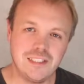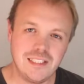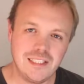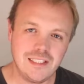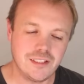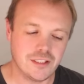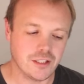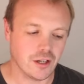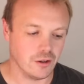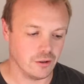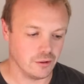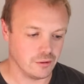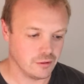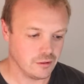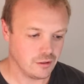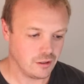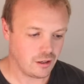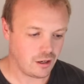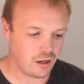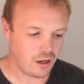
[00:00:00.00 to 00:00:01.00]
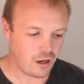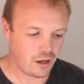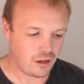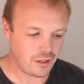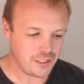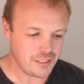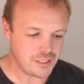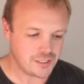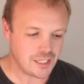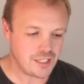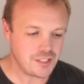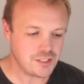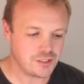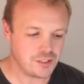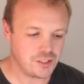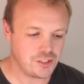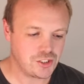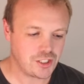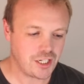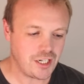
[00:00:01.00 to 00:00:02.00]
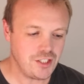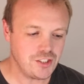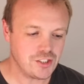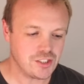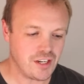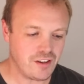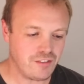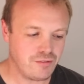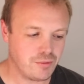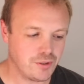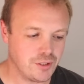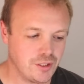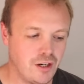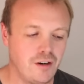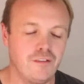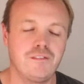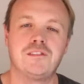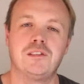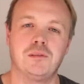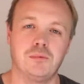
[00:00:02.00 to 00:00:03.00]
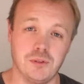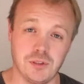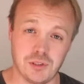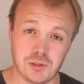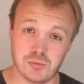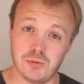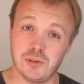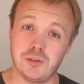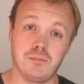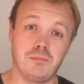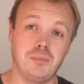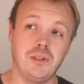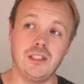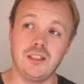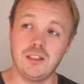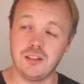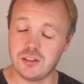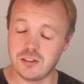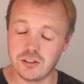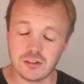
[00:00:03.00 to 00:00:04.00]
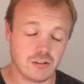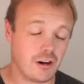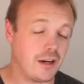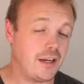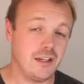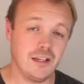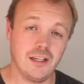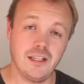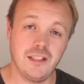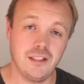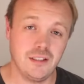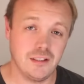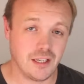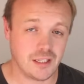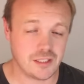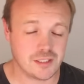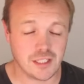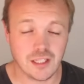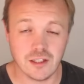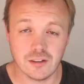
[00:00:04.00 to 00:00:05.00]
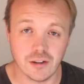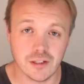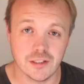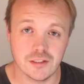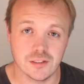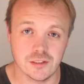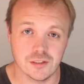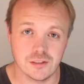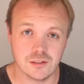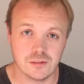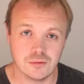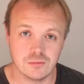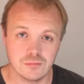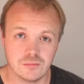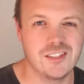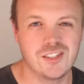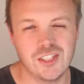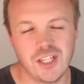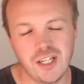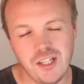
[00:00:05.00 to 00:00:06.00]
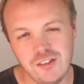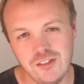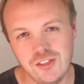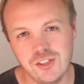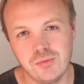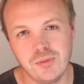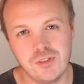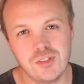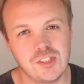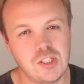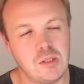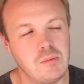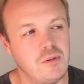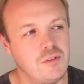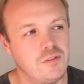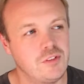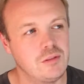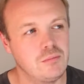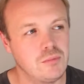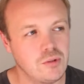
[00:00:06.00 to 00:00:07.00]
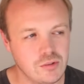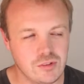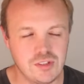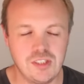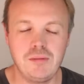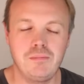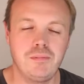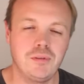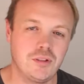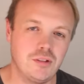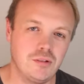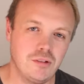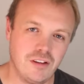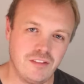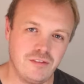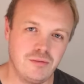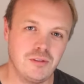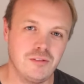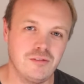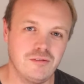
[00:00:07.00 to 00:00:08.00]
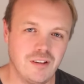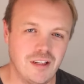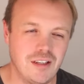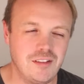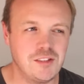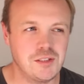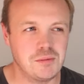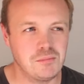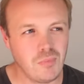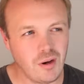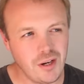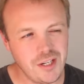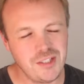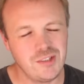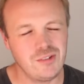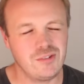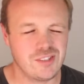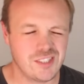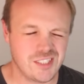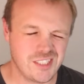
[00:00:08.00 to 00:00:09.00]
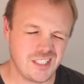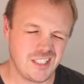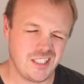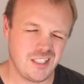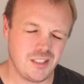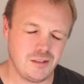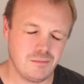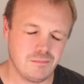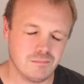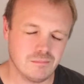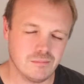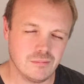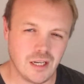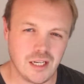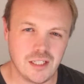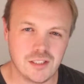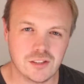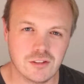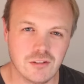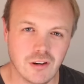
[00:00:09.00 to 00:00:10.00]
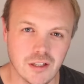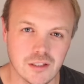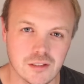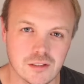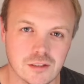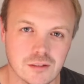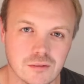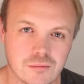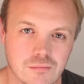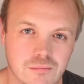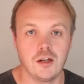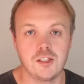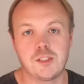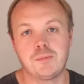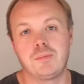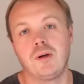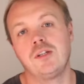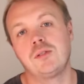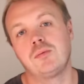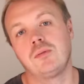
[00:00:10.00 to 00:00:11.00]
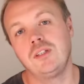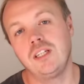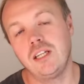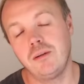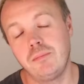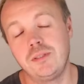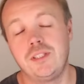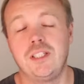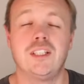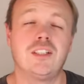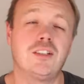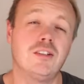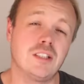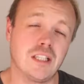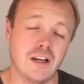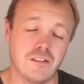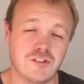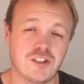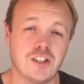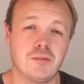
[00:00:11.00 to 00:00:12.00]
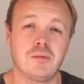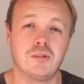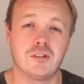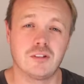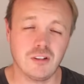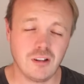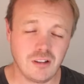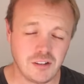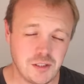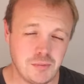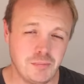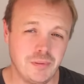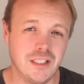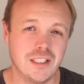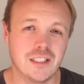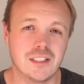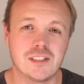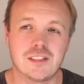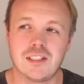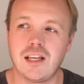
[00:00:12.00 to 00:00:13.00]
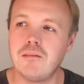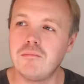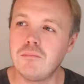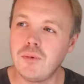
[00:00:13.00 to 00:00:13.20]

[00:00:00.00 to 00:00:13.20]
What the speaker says: did go, I sense the change in F1 afterwards would be greatly accelerated. A change which some of the more typical F1 fans might not see as great. I suppose what Liberty could have trouble grasping is that